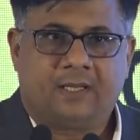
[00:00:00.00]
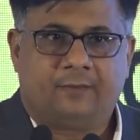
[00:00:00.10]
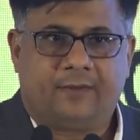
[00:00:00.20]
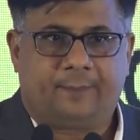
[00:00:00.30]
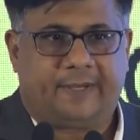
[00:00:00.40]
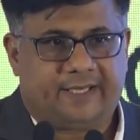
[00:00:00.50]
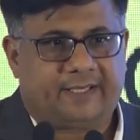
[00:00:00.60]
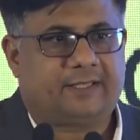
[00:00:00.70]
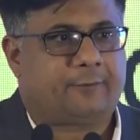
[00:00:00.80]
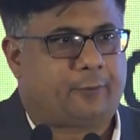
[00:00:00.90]
We bring
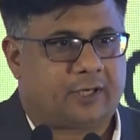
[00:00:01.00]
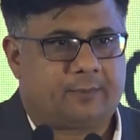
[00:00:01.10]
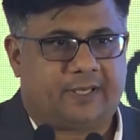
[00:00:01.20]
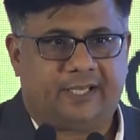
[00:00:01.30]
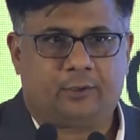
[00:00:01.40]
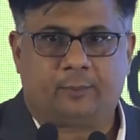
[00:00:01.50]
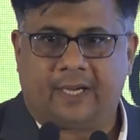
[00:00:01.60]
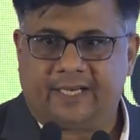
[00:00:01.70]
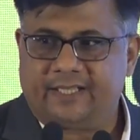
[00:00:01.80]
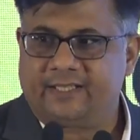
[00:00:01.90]
in the foreign money to
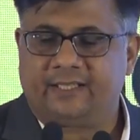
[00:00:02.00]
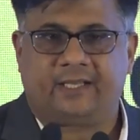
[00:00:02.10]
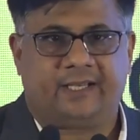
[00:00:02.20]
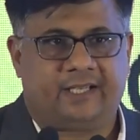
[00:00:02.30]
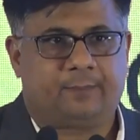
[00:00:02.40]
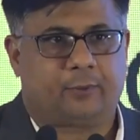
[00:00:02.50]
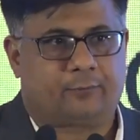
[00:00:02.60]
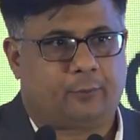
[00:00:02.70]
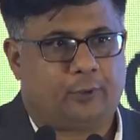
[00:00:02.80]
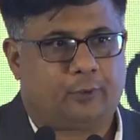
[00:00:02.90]
manage in Indian
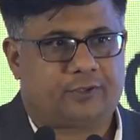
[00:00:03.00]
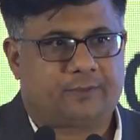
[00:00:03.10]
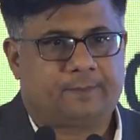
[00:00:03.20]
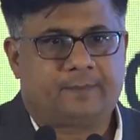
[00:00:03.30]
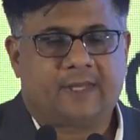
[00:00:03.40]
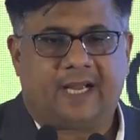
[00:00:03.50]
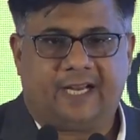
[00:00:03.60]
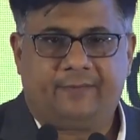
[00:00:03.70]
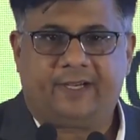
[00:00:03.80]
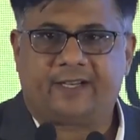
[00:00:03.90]
portfolios,
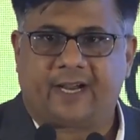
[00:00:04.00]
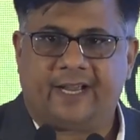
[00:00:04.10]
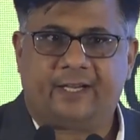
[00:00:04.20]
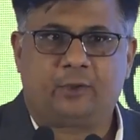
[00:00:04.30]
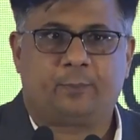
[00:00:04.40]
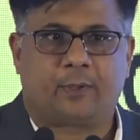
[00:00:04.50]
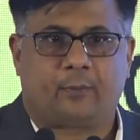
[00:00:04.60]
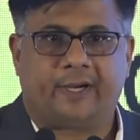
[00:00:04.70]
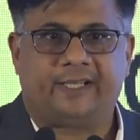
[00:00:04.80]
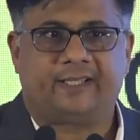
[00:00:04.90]
and we try to
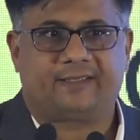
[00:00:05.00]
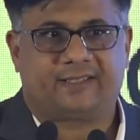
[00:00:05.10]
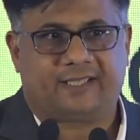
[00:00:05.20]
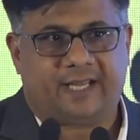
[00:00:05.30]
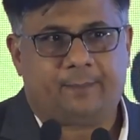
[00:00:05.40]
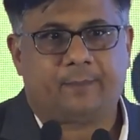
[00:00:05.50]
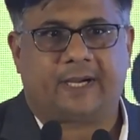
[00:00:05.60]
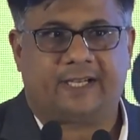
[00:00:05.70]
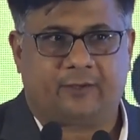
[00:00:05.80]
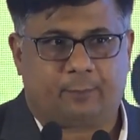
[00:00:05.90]
provide the same
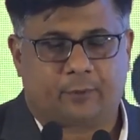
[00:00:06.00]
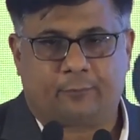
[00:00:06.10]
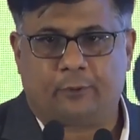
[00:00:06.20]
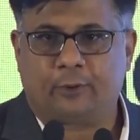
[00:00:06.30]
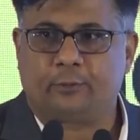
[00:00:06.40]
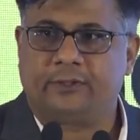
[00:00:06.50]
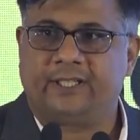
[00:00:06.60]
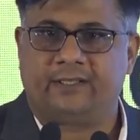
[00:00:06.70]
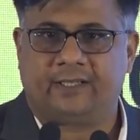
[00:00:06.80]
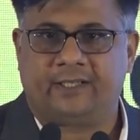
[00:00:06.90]
kind of portfolio to the
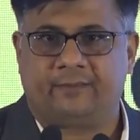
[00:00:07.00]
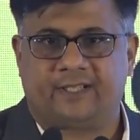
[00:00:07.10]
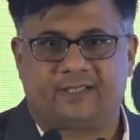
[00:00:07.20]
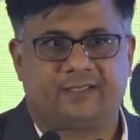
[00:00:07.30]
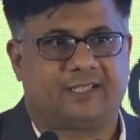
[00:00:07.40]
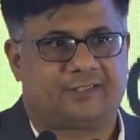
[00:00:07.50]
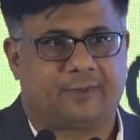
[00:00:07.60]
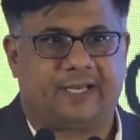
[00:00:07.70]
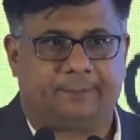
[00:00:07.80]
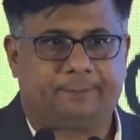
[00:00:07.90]
Indian investors as
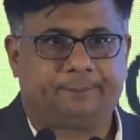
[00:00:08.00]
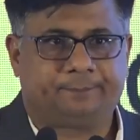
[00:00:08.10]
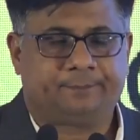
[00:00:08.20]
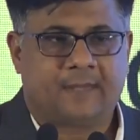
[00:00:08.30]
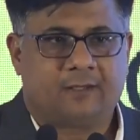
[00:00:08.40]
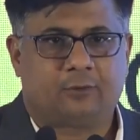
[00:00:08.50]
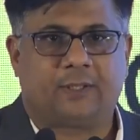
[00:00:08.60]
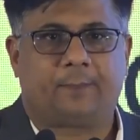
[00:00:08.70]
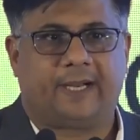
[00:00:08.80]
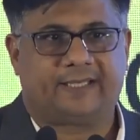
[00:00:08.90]
well. So
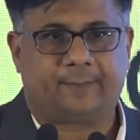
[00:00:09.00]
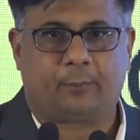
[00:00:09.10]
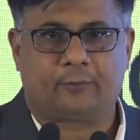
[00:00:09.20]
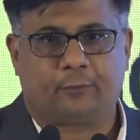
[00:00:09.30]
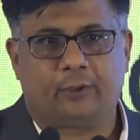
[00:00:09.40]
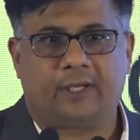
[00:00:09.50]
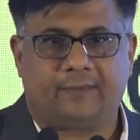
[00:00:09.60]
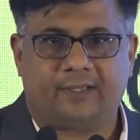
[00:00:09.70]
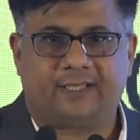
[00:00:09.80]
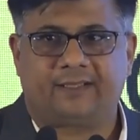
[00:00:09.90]
at the portfolio
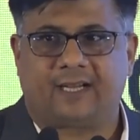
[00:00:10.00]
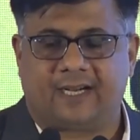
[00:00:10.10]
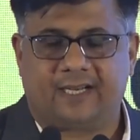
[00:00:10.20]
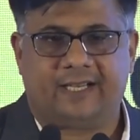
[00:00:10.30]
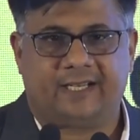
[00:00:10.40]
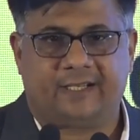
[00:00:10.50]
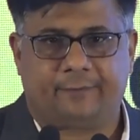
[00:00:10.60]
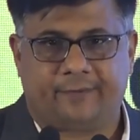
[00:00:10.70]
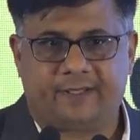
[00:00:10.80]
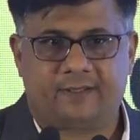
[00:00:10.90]
level, there's hardly any
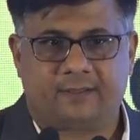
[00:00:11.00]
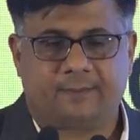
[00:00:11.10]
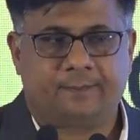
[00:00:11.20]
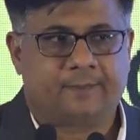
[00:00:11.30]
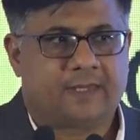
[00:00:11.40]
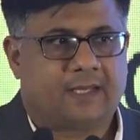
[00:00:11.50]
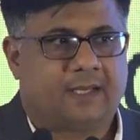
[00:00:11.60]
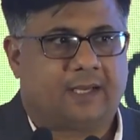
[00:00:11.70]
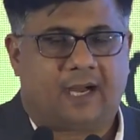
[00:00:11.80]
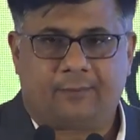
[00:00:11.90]
difference.
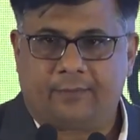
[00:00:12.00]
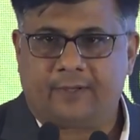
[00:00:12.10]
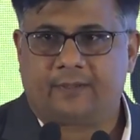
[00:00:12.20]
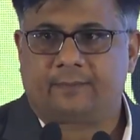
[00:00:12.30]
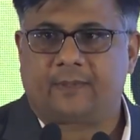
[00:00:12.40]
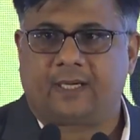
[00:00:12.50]
However,